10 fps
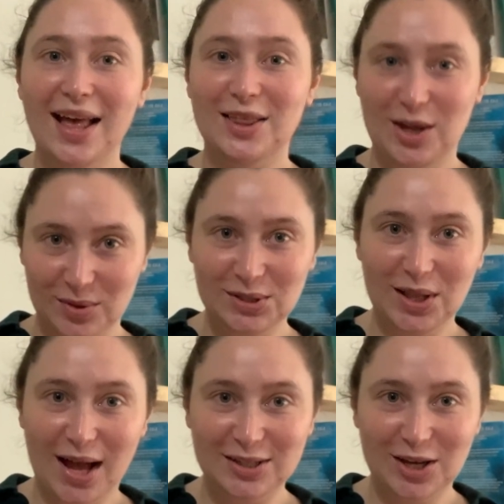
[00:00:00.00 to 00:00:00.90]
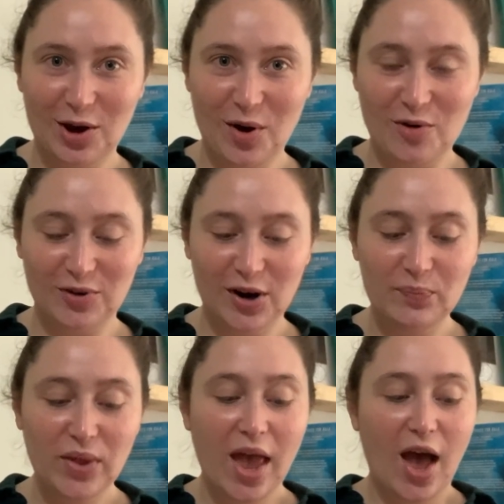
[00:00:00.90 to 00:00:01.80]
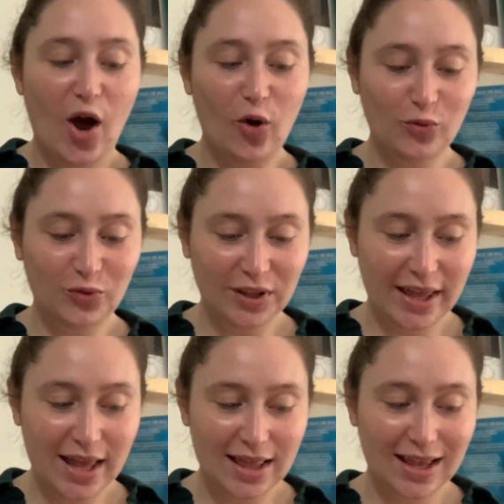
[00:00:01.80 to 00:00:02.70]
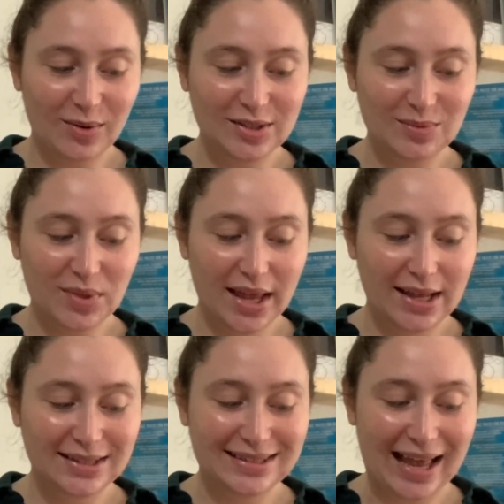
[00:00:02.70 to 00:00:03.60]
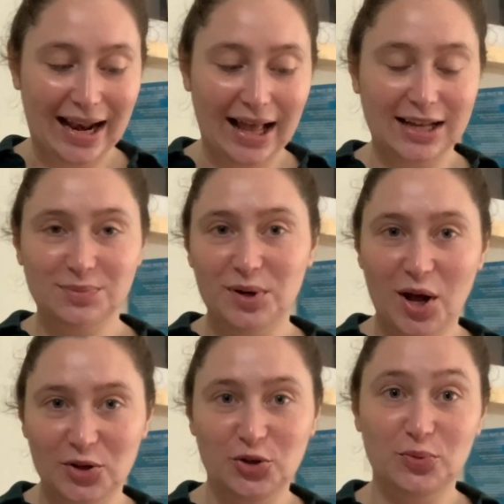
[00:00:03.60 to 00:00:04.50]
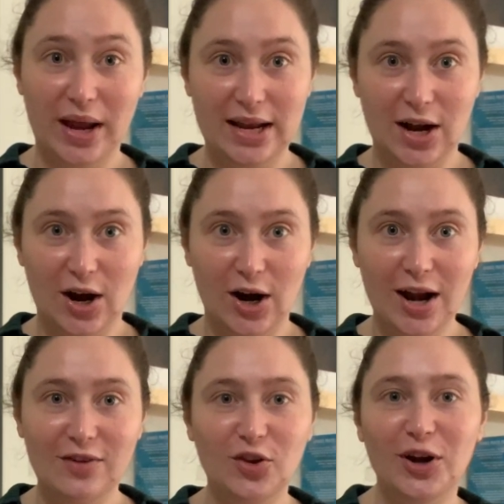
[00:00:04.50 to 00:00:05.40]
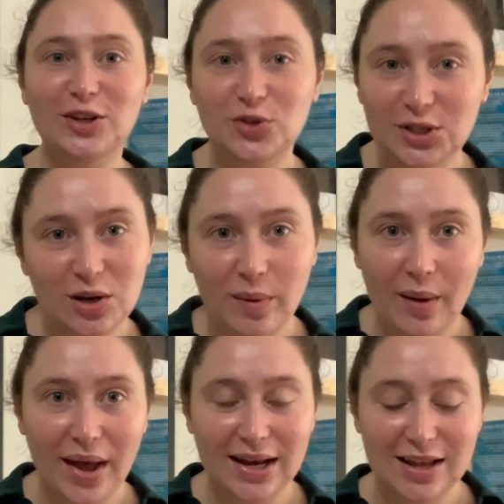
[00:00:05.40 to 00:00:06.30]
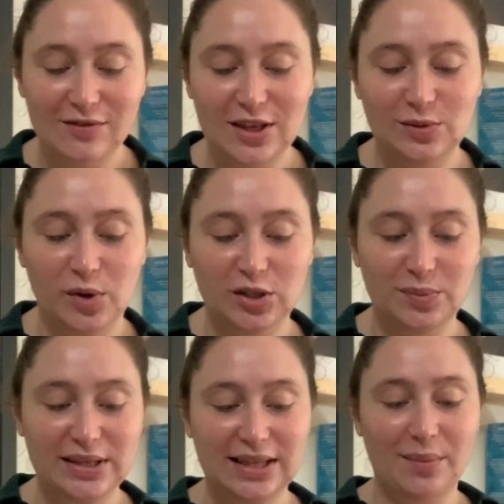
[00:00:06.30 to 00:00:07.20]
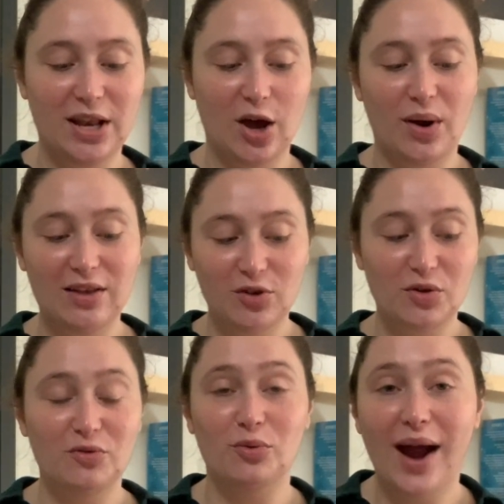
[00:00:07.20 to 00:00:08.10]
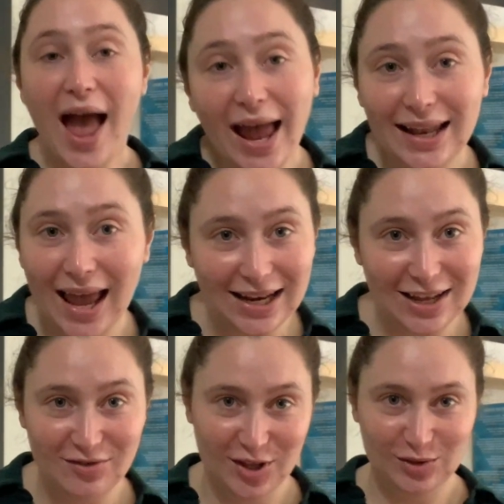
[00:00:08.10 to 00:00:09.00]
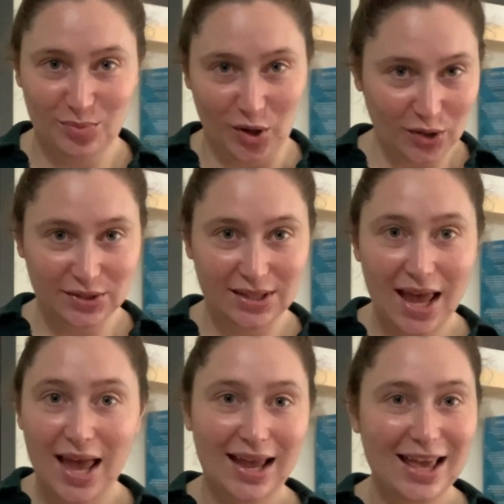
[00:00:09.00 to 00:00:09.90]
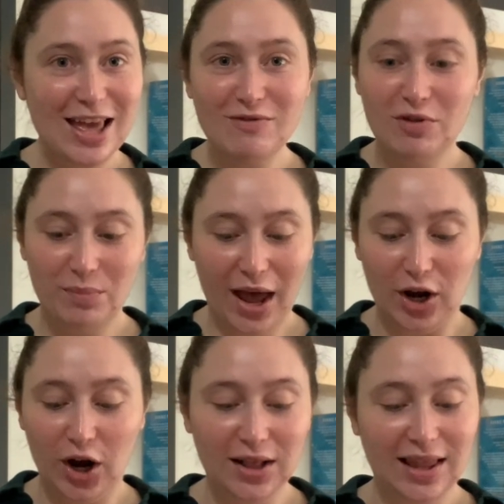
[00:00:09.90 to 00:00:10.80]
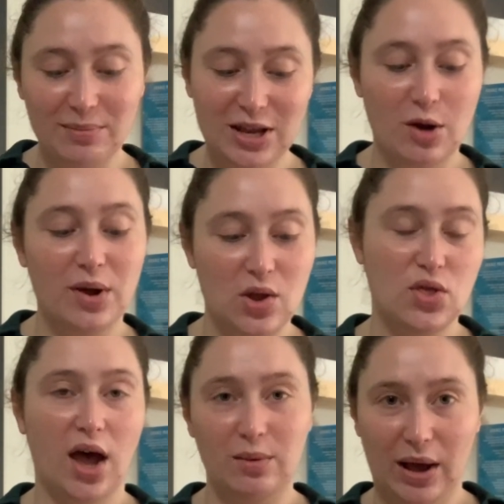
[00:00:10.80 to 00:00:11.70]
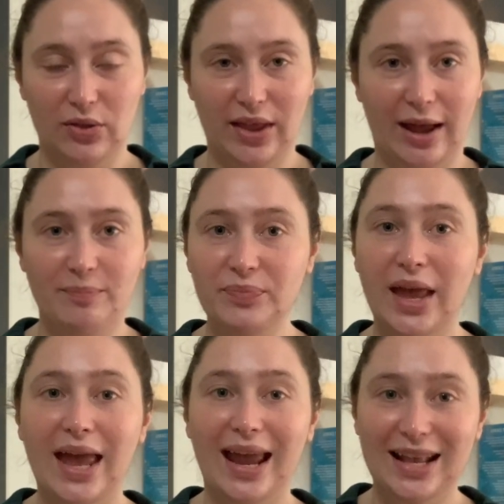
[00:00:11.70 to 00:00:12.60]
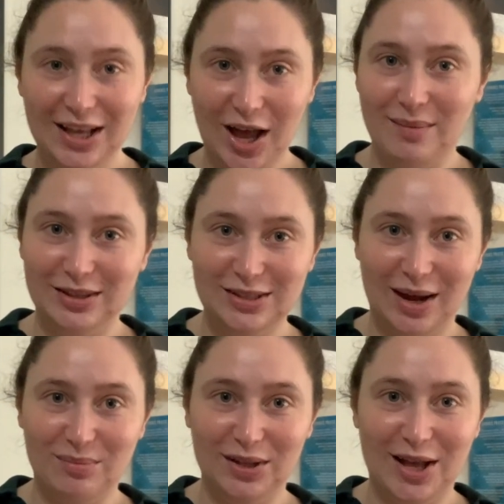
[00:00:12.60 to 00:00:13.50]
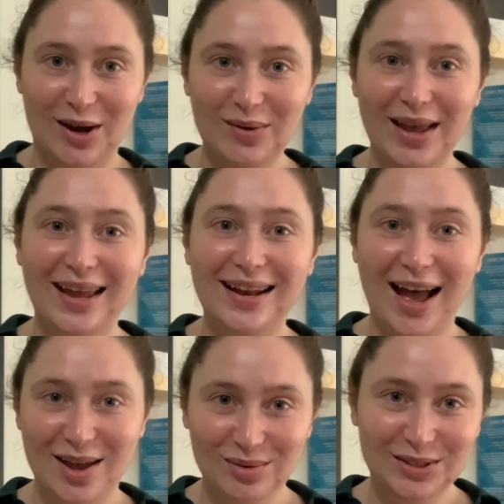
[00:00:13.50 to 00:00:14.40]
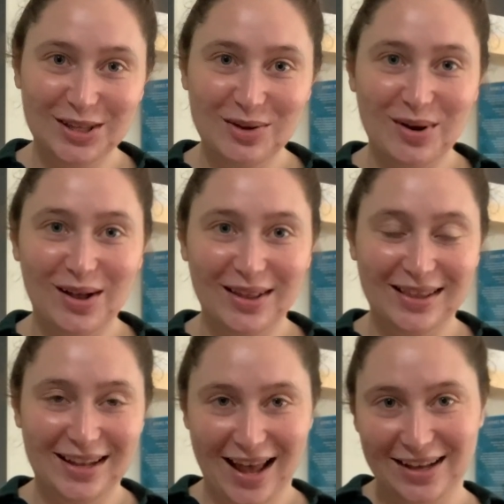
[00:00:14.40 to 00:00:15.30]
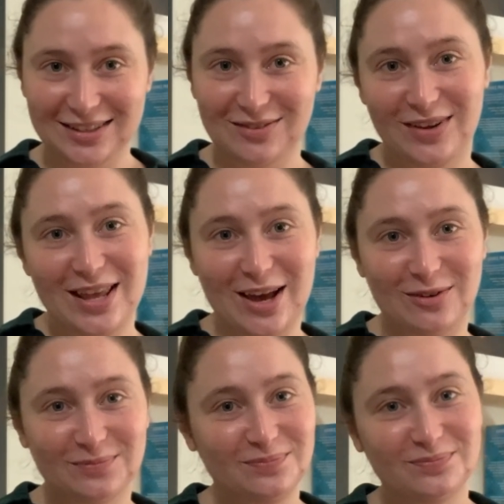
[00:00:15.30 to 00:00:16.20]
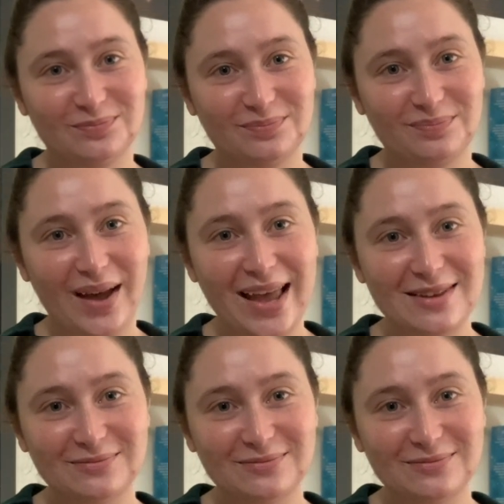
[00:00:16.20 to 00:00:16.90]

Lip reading: There was a lot to go over. Hopefully there were some things that I got to put on your radar. If you're interested about any of these books, please let me know. And if you've read any of these books, even better, let me know what you thought about them in the comments down below. And I will see you all in the next video. Bye.